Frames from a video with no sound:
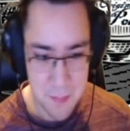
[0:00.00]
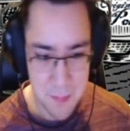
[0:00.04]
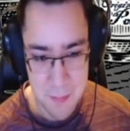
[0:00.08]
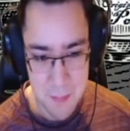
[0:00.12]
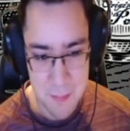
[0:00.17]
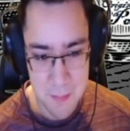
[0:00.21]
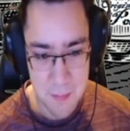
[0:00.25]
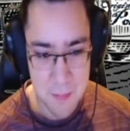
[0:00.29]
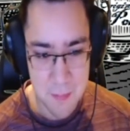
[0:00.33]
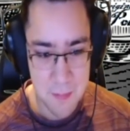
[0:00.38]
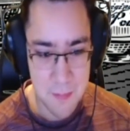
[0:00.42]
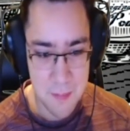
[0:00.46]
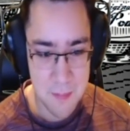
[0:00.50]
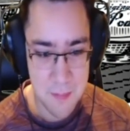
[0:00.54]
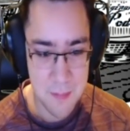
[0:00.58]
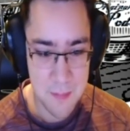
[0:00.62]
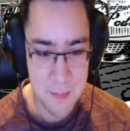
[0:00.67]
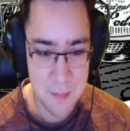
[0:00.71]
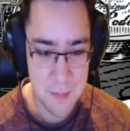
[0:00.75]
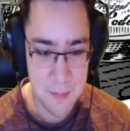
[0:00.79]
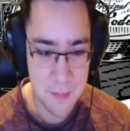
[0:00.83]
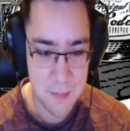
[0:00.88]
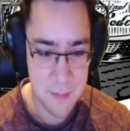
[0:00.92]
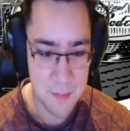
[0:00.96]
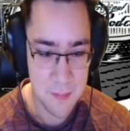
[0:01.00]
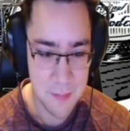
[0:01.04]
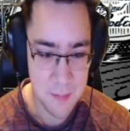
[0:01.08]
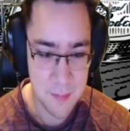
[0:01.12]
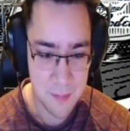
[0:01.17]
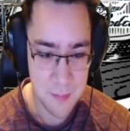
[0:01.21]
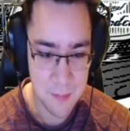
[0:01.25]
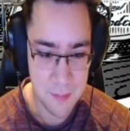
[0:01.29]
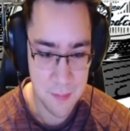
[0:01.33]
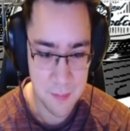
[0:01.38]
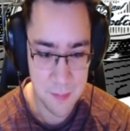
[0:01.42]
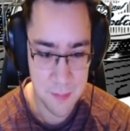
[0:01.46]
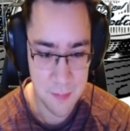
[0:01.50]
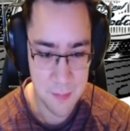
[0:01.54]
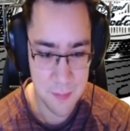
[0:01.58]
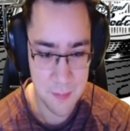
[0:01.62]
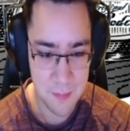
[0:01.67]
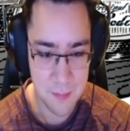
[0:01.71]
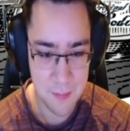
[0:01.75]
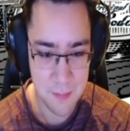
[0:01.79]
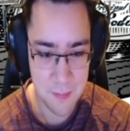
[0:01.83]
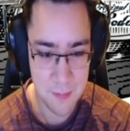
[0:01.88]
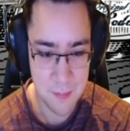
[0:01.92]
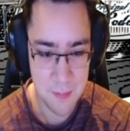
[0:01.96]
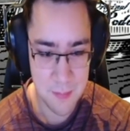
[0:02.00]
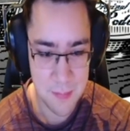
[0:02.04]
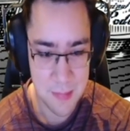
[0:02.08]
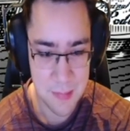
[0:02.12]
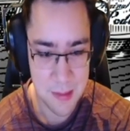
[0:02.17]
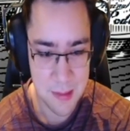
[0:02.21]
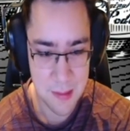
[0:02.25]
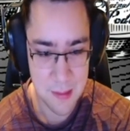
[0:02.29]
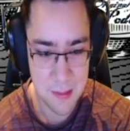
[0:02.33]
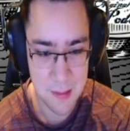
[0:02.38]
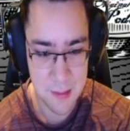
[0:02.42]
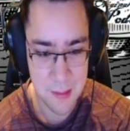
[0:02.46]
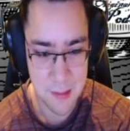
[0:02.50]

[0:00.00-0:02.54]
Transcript: The person shown says nothing.